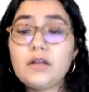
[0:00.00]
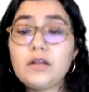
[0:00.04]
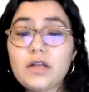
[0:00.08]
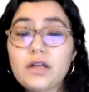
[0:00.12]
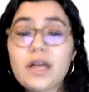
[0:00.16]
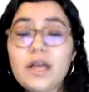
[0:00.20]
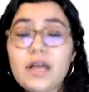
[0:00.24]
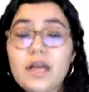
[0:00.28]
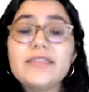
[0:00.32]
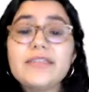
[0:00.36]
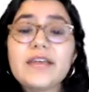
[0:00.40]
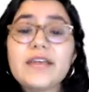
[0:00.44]

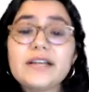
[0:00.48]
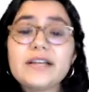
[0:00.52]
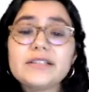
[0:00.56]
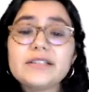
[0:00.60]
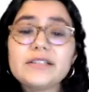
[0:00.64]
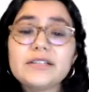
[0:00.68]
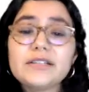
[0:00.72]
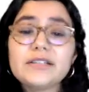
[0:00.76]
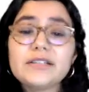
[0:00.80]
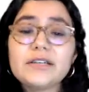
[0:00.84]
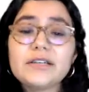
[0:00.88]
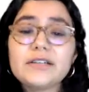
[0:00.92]
and that's
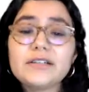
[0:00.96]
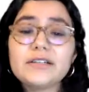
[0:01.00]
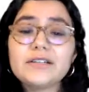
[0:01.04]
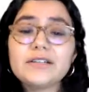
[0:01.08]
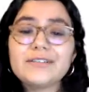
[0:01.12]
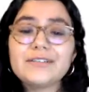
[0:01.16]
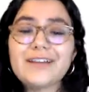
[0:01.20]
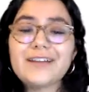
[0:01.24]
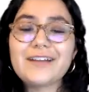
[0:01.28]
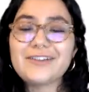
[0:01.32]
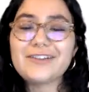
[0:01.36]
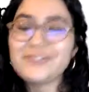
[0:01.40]
another,
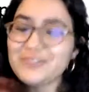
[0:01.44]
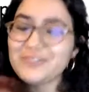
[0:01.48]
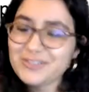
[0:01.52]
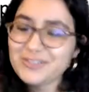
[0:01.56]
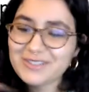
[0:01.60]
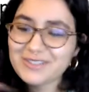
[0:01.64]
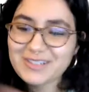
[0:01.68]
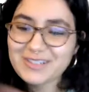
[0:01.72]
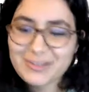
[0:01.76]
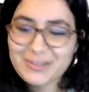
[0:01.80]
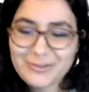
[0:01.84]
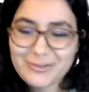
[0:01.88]

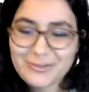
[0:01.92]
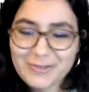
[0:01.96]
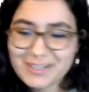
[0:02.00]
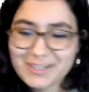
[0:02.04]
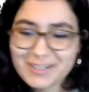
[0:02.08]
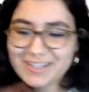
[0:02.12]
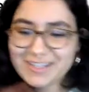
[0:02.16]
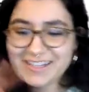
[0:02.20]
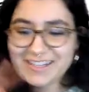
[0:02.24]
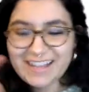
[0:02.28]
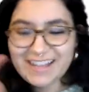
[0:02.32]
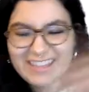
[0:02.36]
I
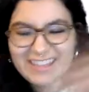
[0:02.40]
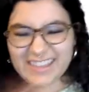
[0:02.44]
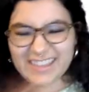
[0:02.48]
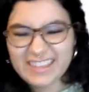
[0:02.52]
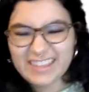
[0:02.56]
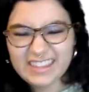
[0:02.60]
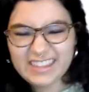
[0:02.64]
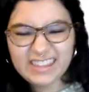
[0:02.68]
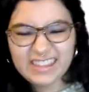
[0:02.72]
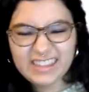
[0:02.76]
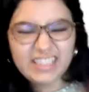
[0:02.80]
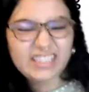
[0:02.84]
want to connect
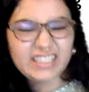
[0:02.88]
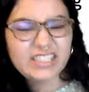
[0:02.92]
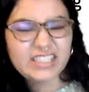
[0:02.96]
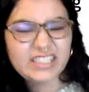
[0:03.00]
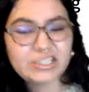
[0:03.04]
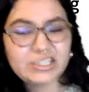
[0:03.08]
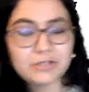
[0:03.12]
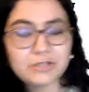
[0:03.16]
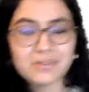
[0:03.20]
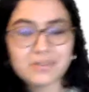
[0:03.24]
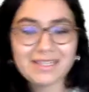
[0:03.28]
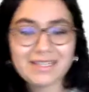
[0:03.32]
these
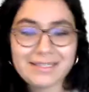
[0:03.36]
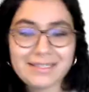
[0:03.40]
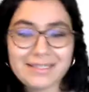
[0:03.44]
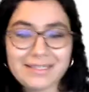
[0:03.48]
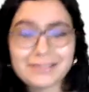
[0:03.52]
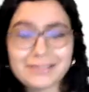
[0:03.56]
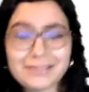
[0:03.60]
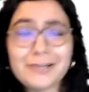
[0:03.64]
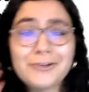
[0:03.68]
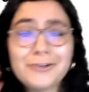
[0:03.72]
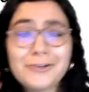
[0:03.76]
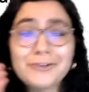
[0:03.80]
two things.